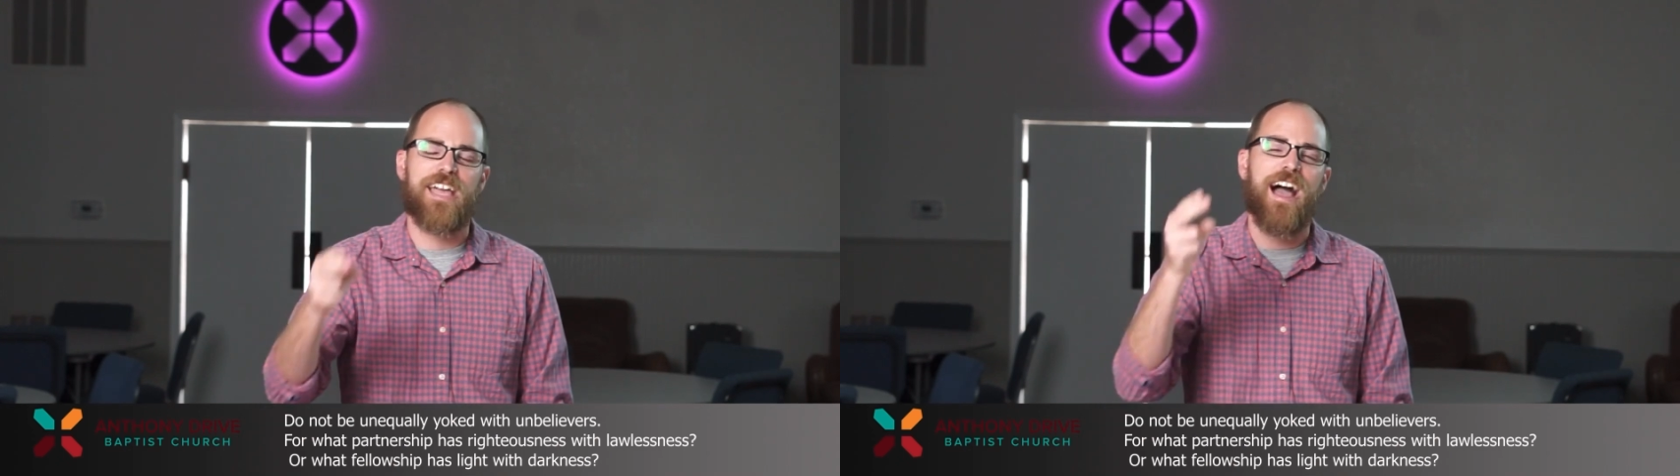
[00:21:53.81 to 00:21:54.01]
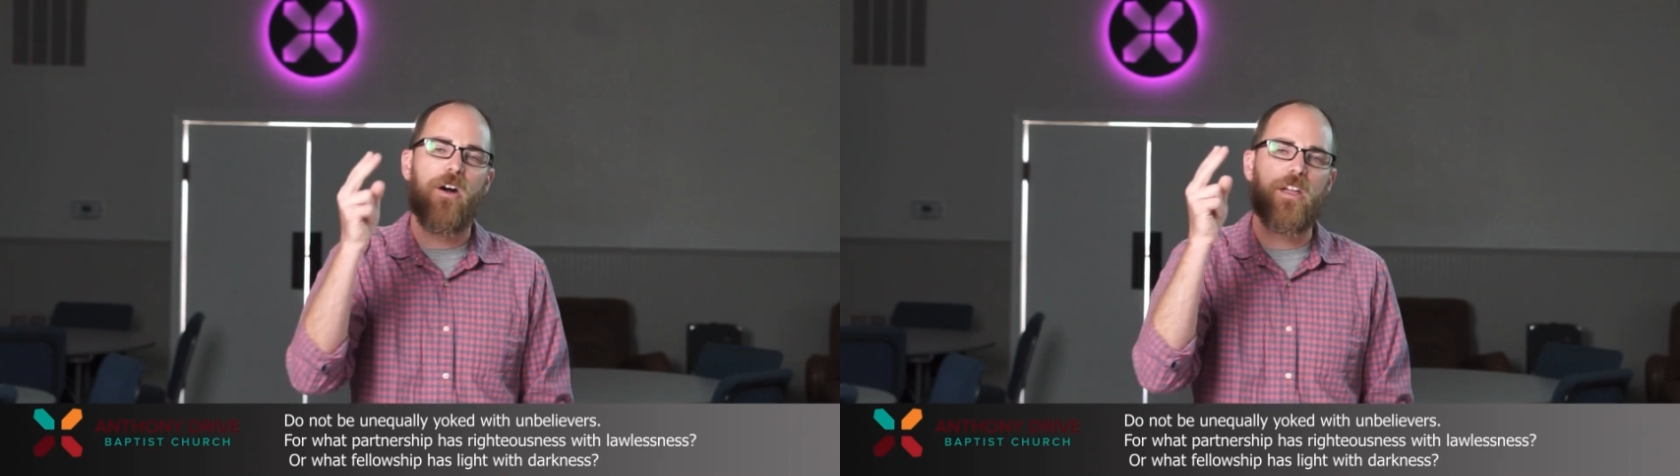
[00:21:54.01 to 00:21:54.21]

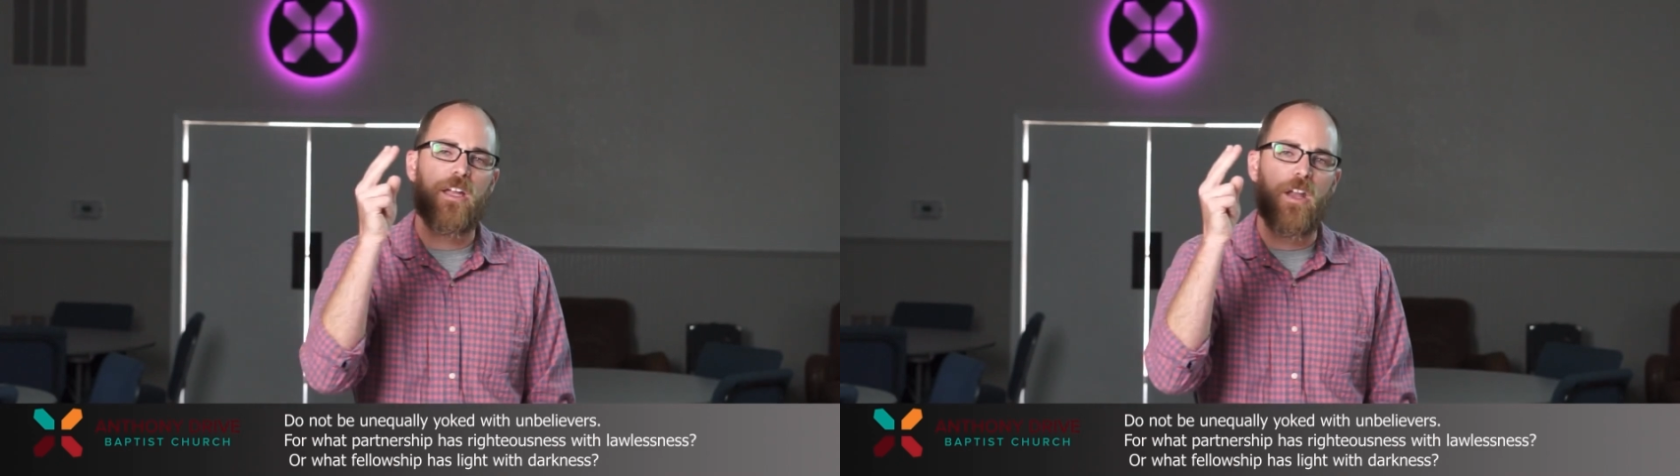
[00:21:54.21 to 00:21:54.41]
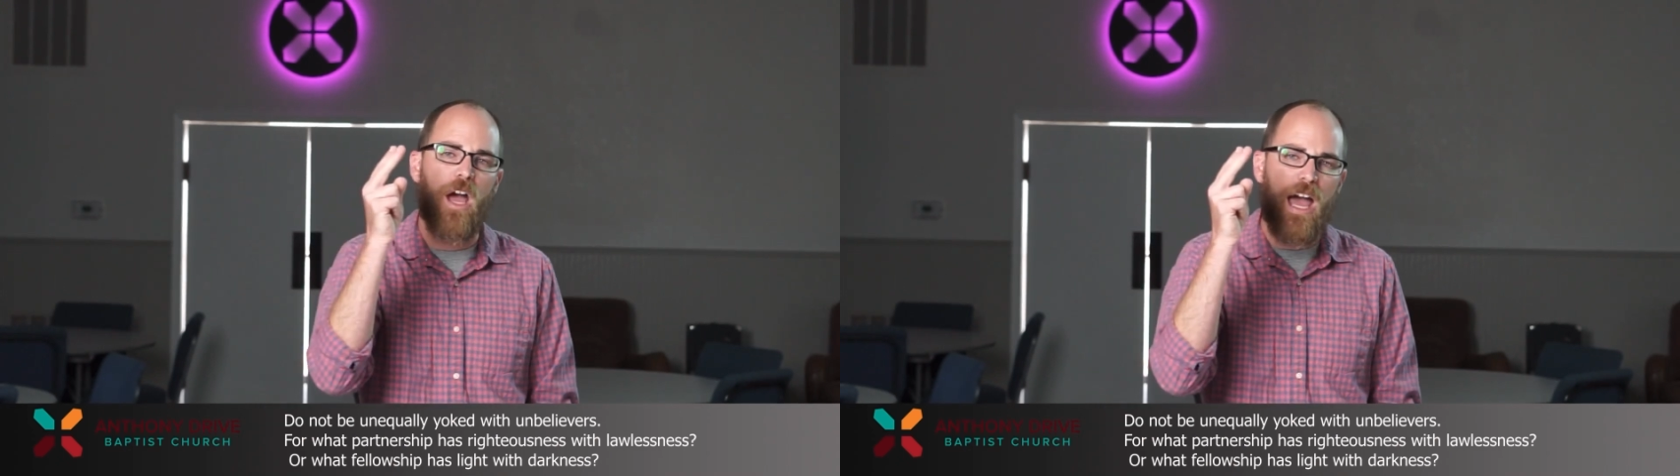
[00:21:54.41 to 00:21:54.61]
How
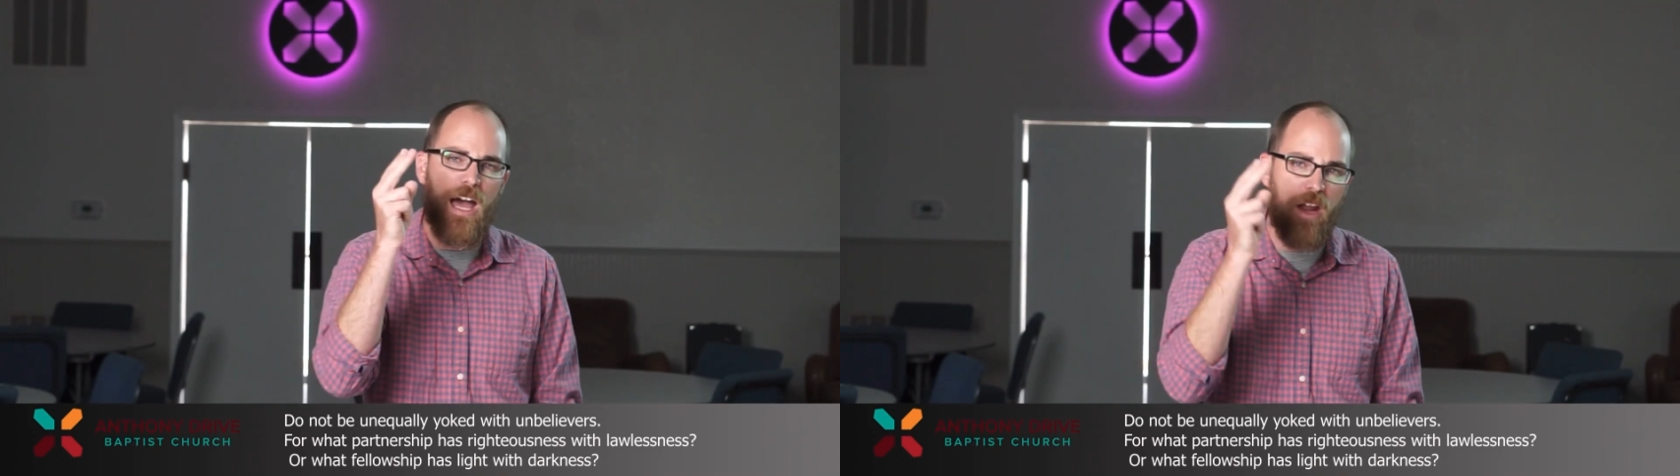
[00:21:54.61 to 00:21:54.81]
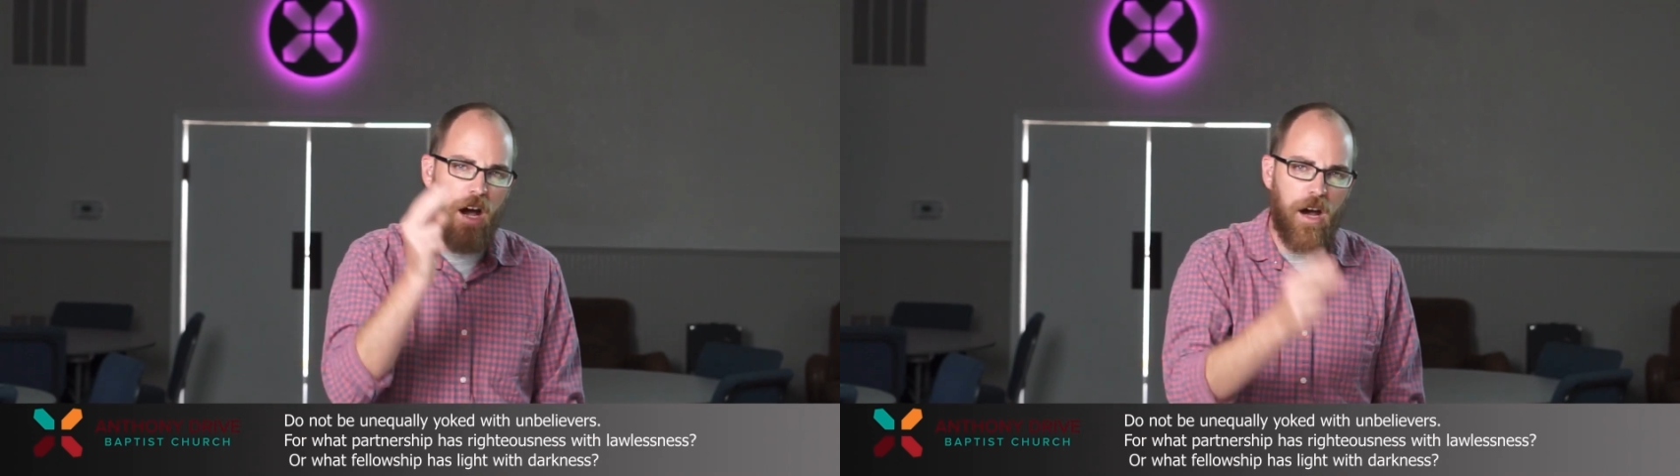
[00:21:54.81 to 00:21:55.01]
can
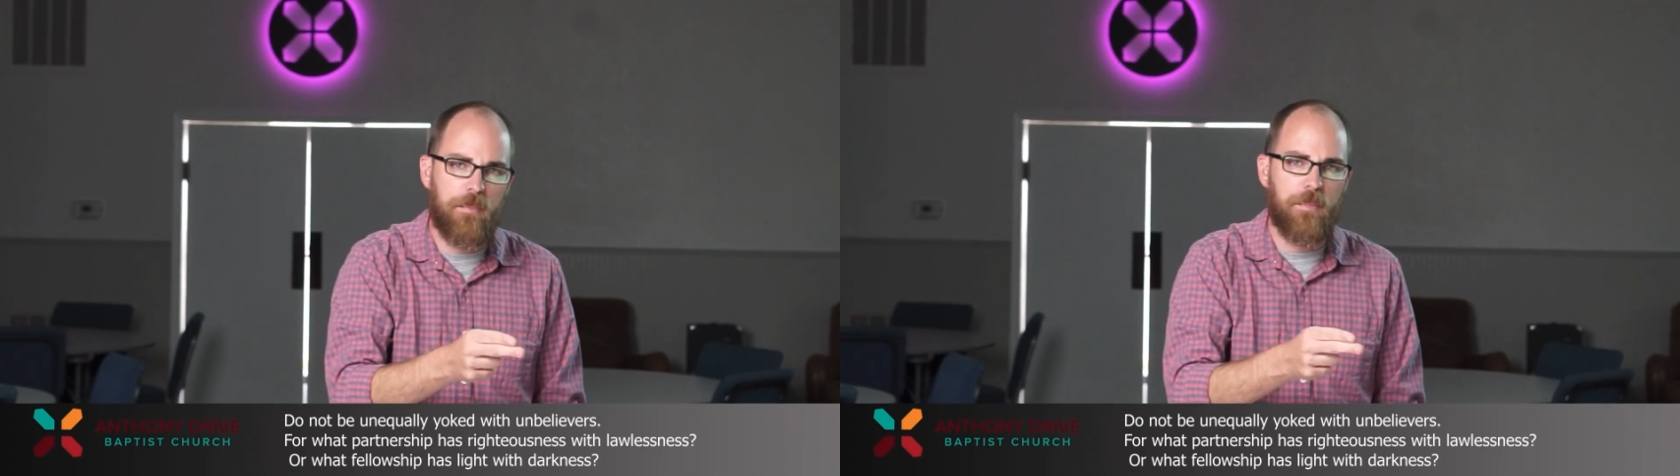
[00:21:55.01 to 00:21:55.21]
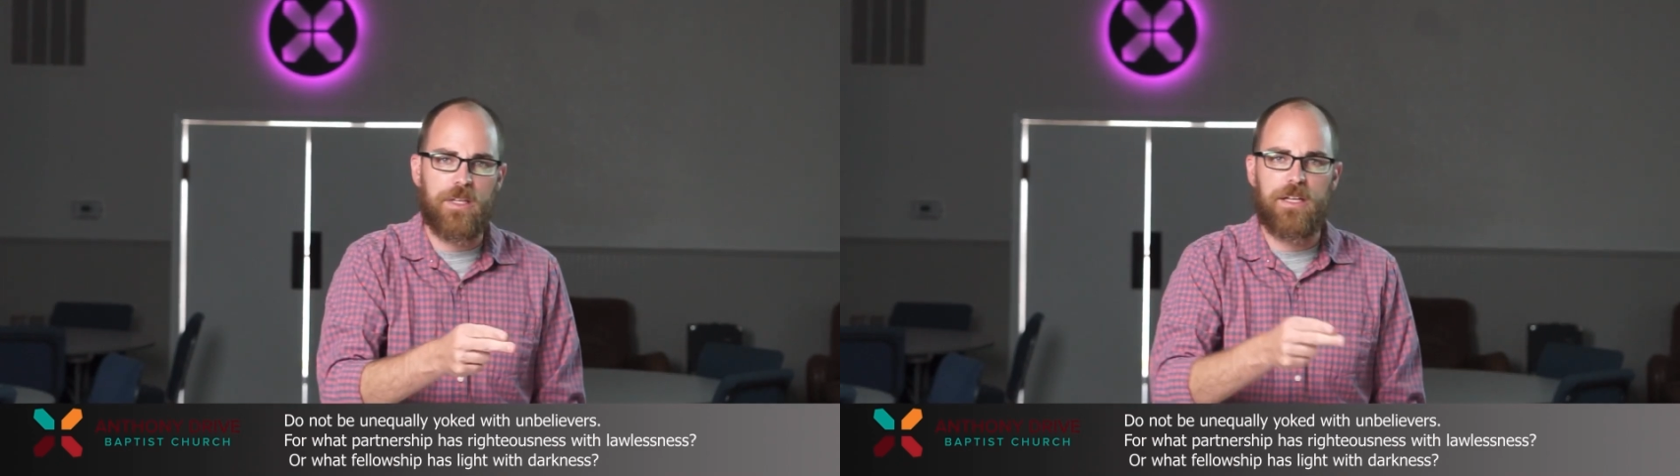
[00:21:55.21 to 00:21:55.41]
an
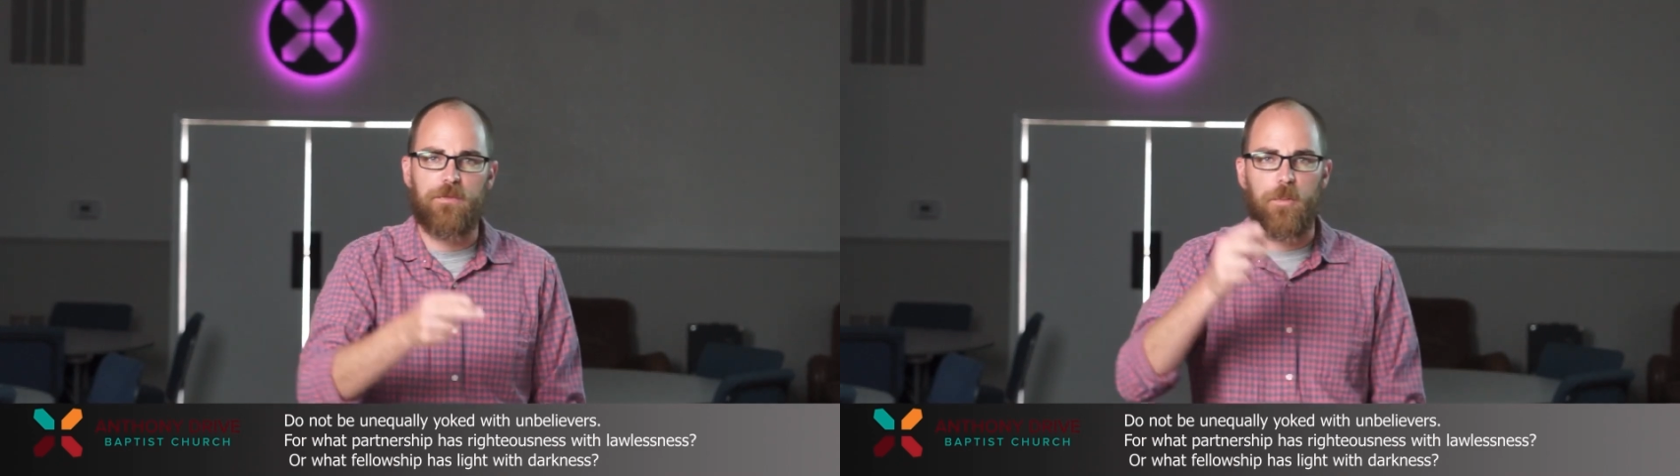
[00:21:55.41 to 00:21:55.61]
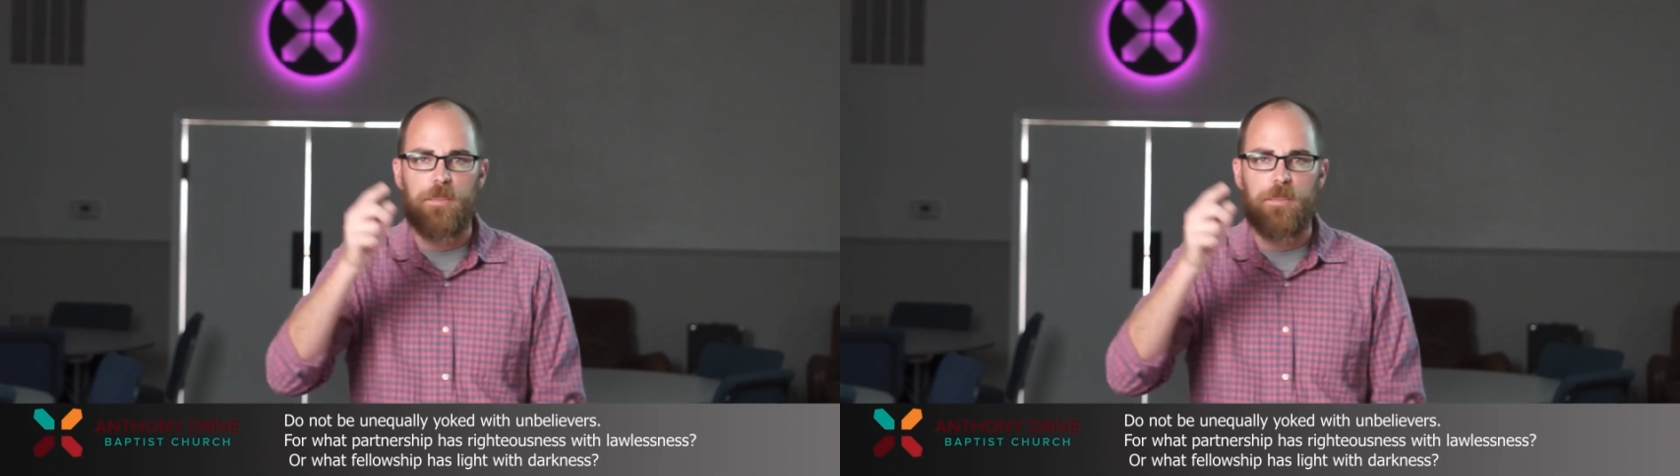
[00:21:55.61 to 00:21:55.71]
unbeliever